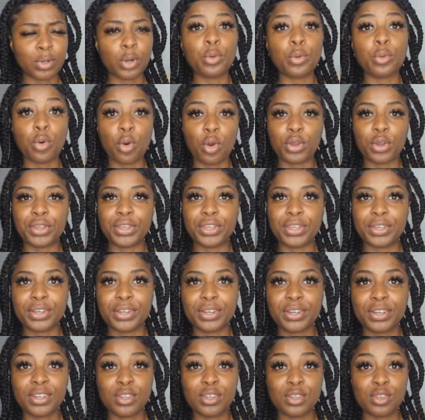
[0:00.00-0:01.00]
Roy.
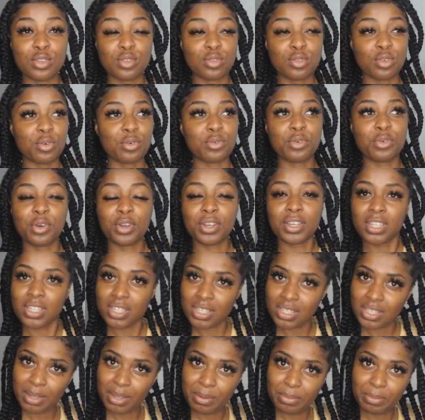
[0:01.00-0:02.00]
So Roy
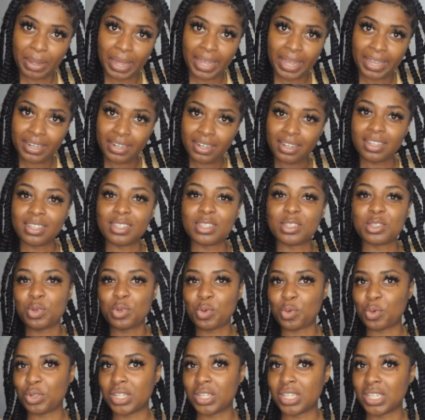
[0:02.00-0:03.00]
is the man,
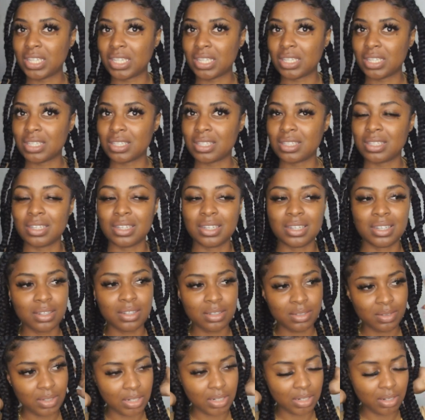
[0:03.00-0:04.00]
Tony is the
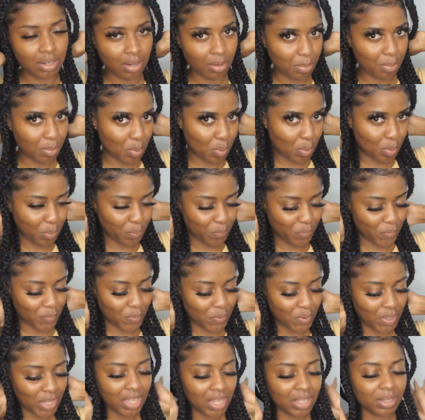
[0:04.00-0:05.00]
little boo.
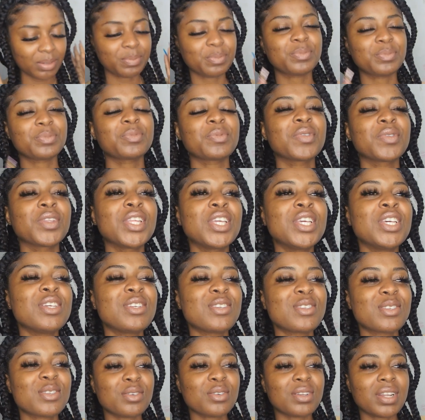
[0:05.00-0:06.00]
Okay,
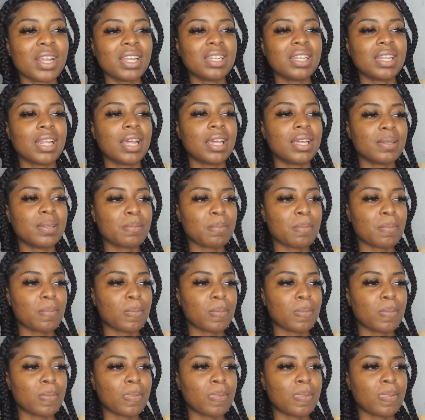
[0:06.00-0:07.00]
so that night,
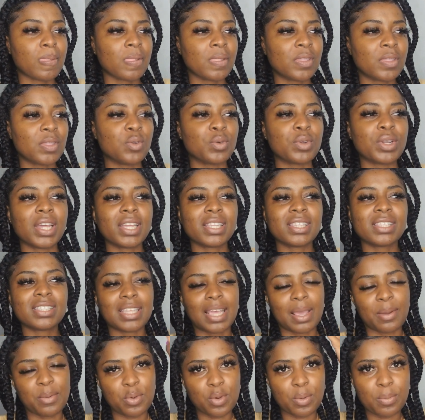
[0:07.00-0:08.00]
no, that
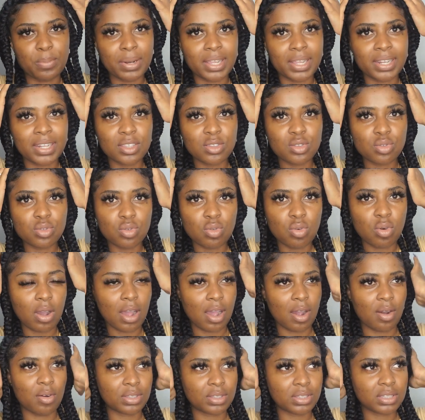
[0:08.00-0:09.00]
time we were planning to go
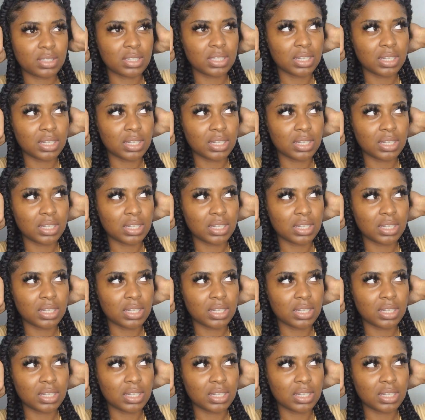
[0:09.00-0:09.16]
out